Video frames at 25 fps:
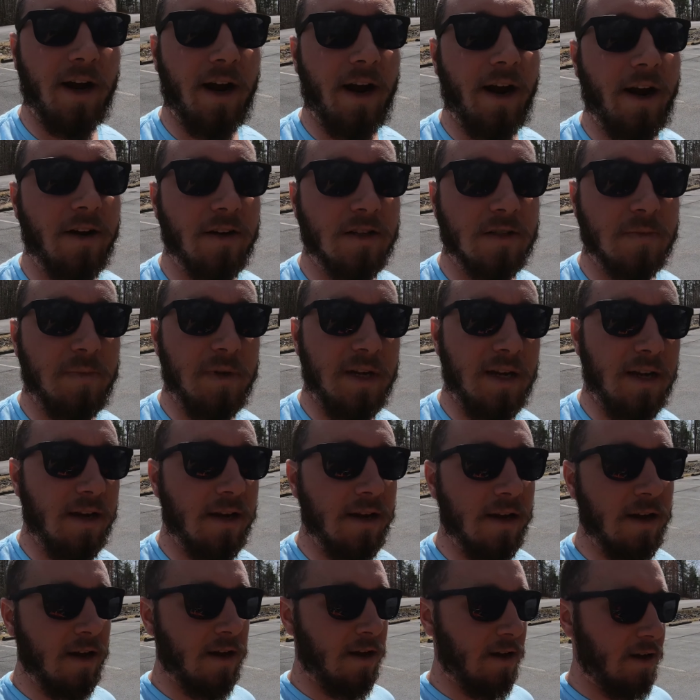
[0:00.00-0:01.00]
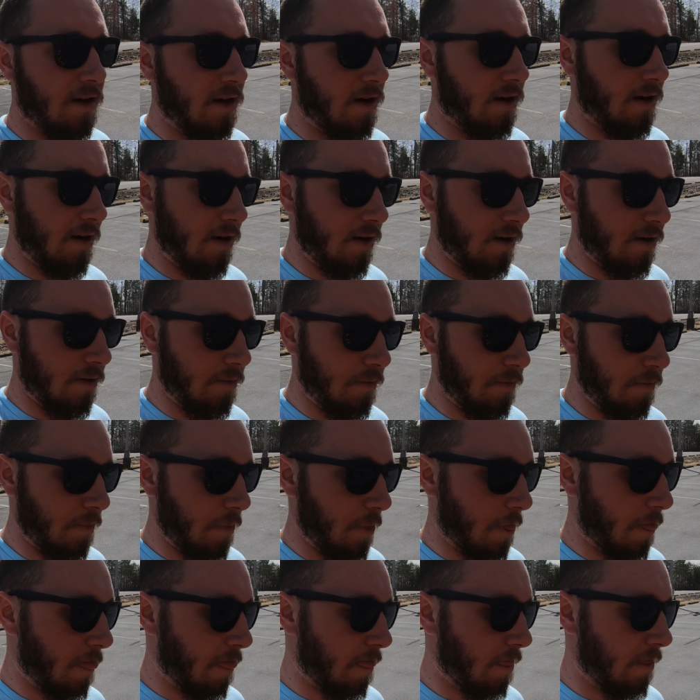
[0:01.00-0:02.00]
higher speed
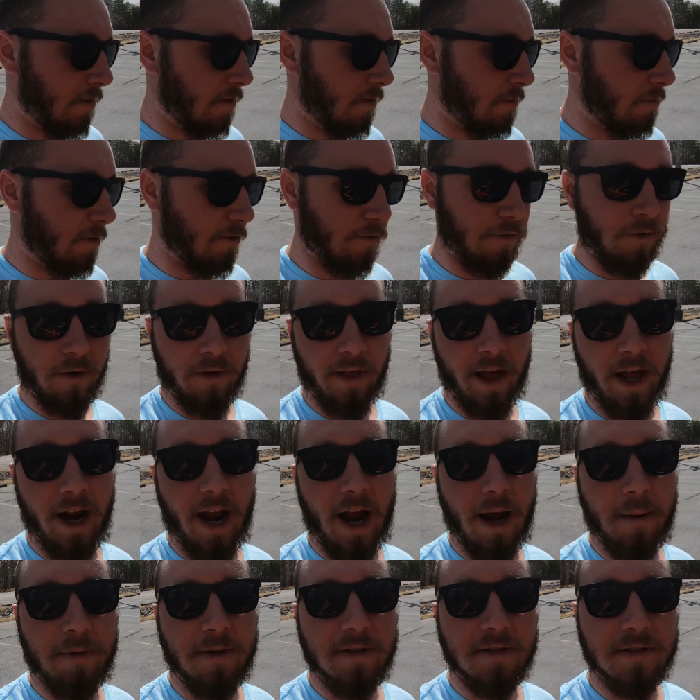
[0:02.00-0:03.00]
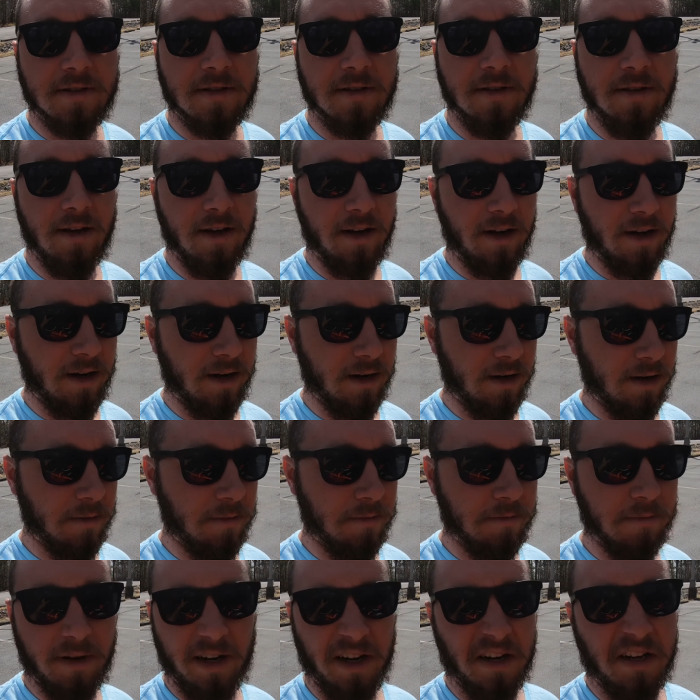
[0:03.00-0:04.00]
before that happens,
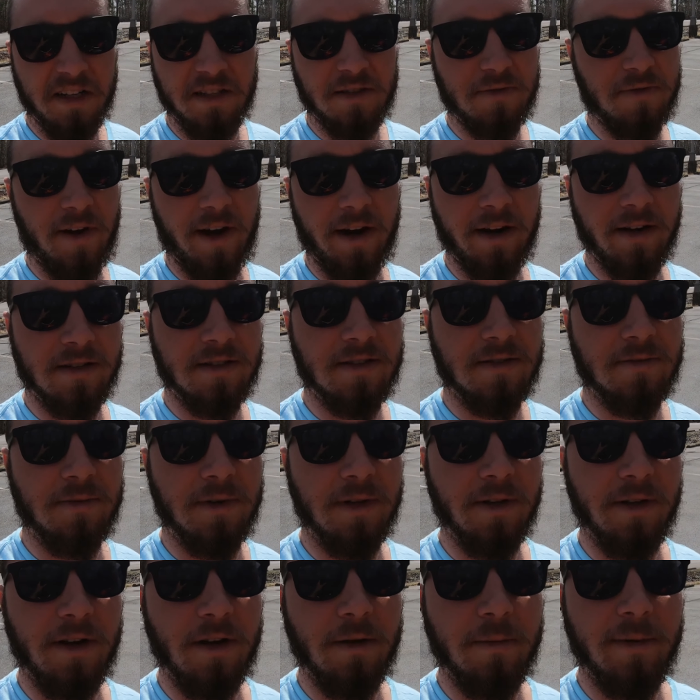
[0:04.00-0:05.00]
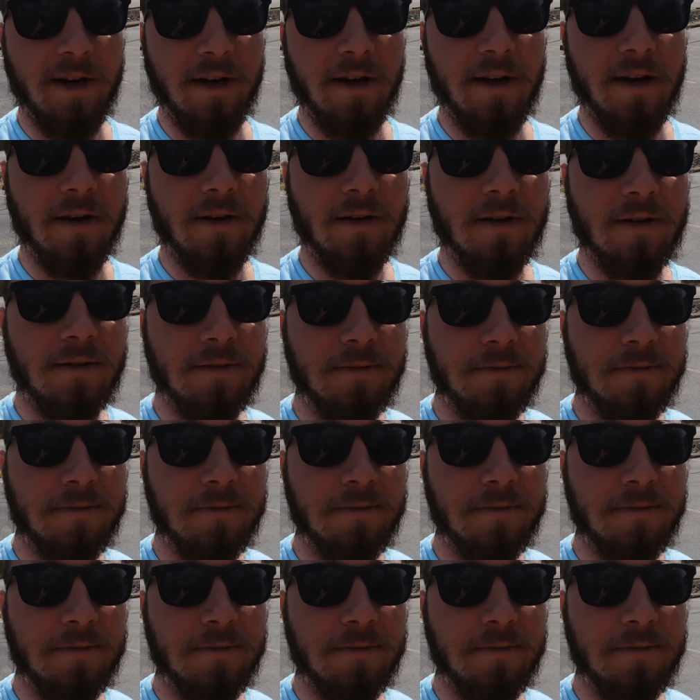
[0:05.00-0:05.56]
but it's fine. It's really no big deal.